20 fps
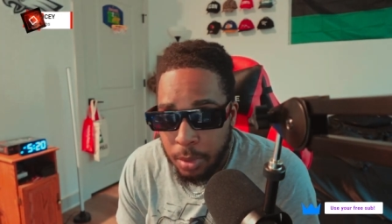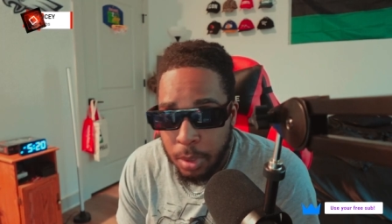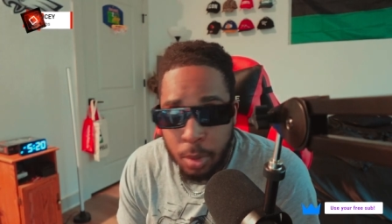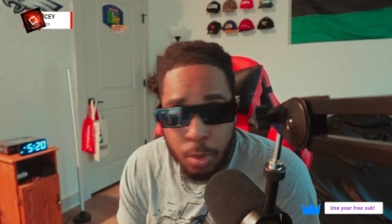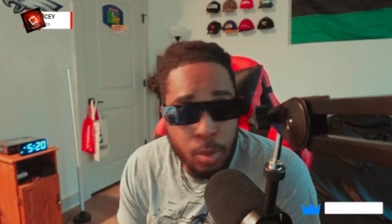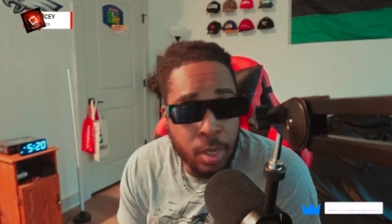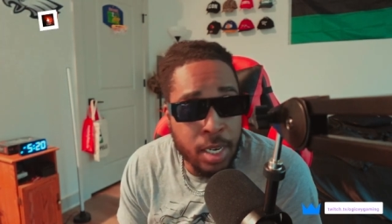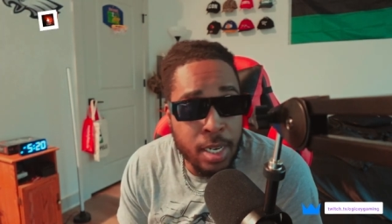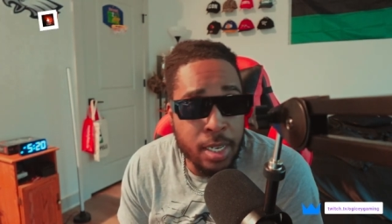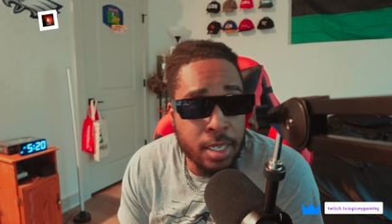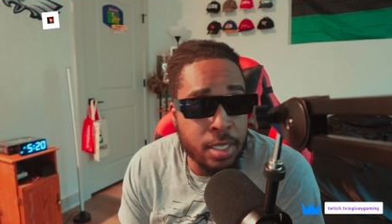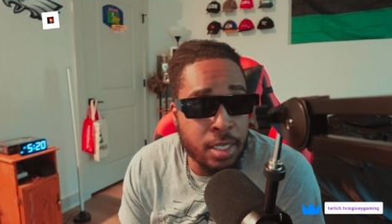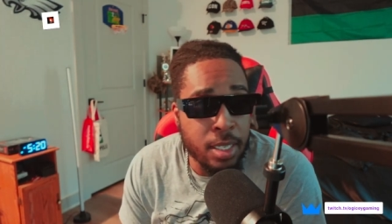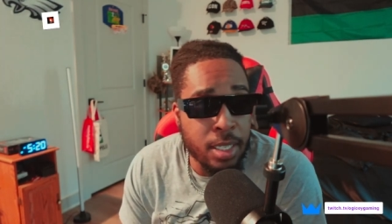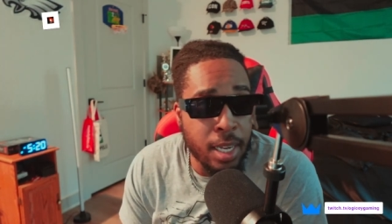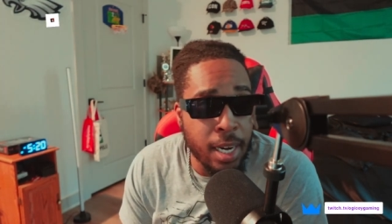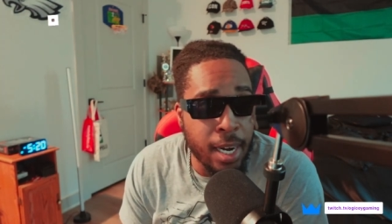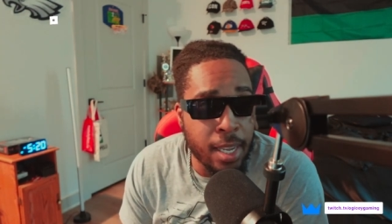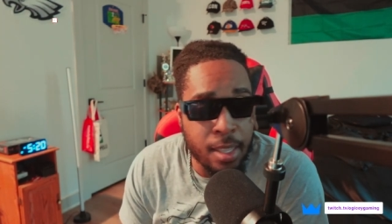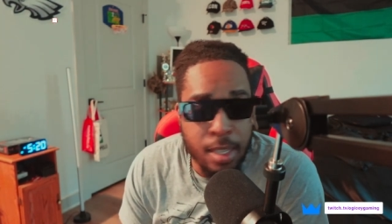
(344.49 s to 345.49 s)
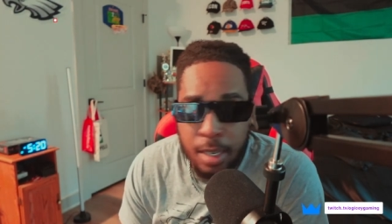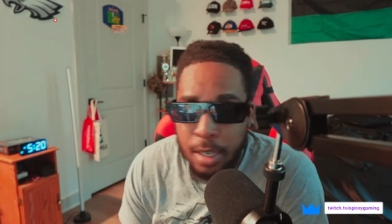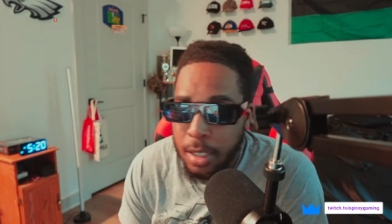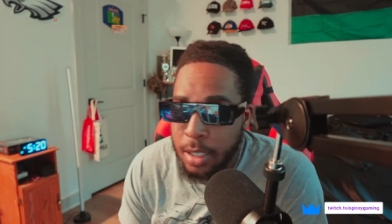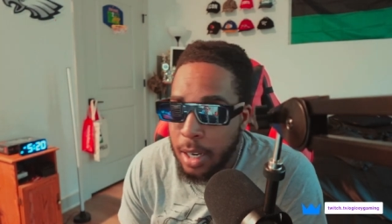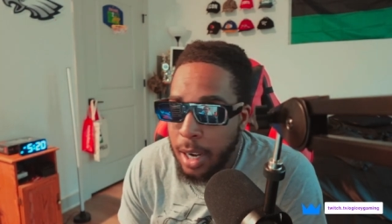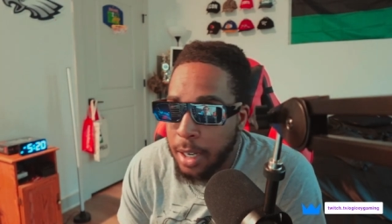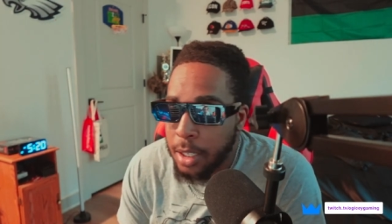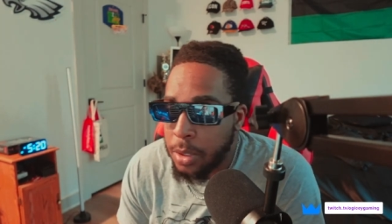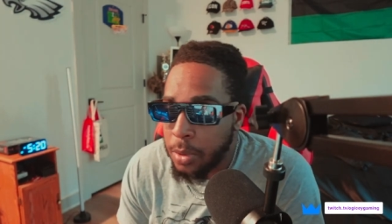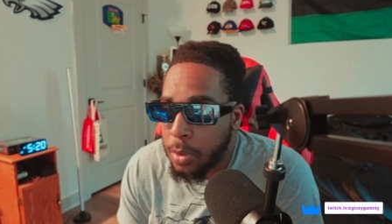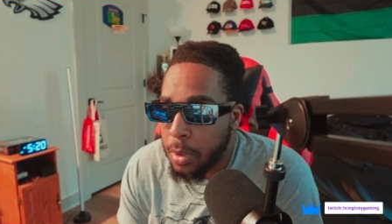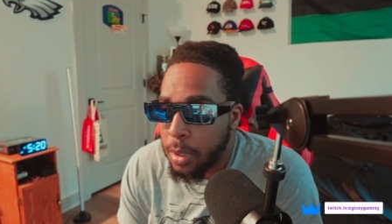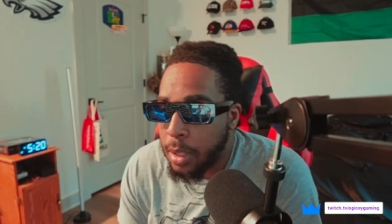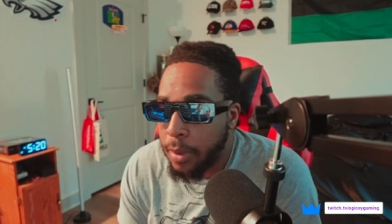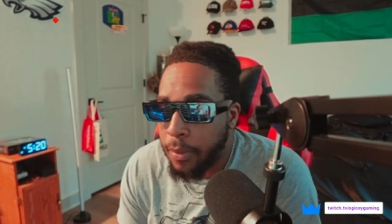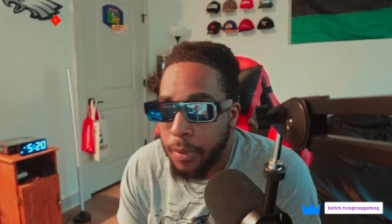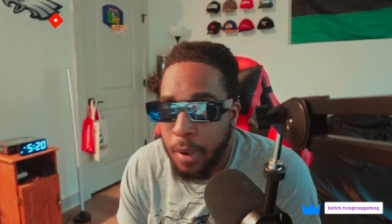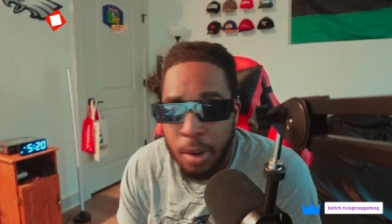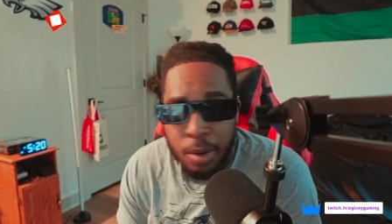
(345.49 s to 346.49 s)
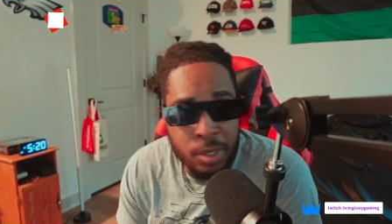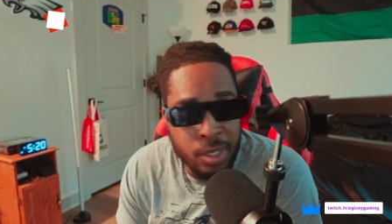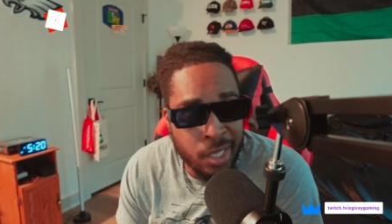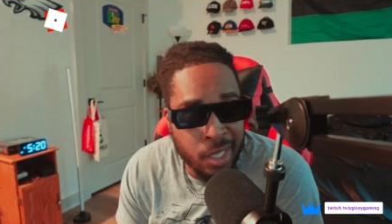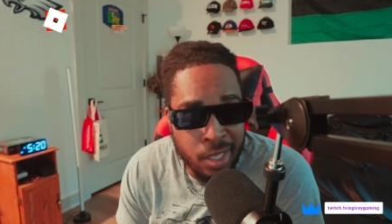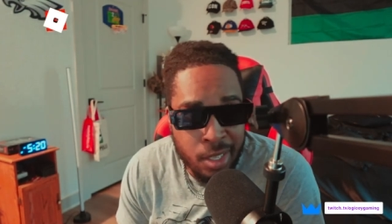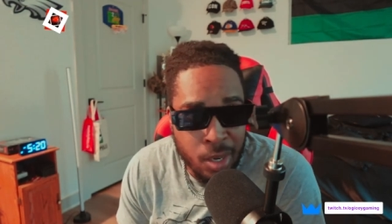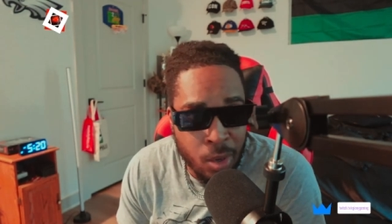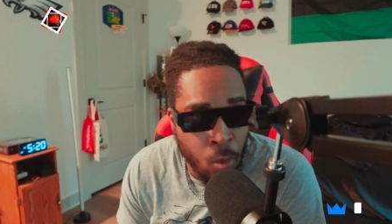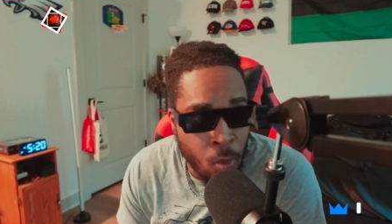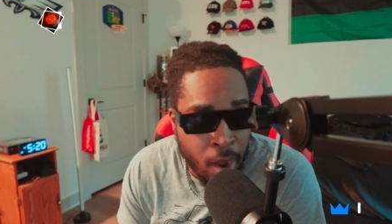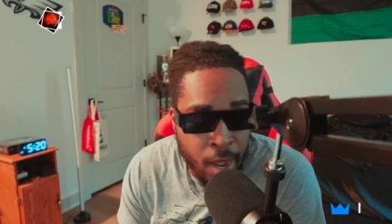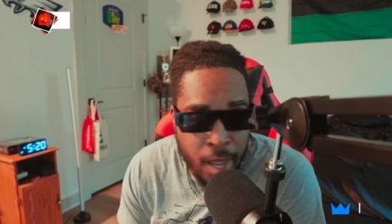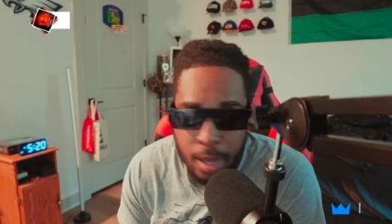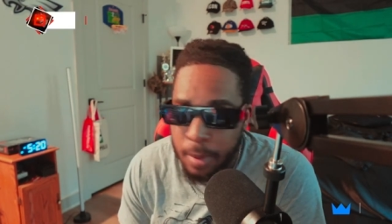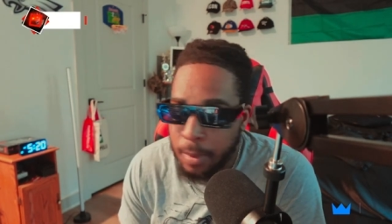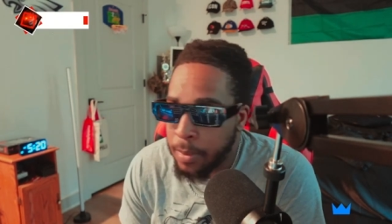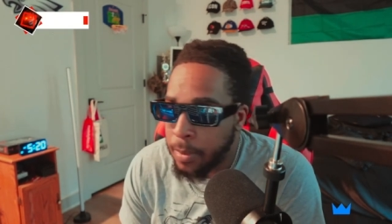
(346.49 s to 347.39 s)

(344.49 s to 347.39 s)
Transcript: We need to see the Anthony Joshua that fought Dillian Whyte,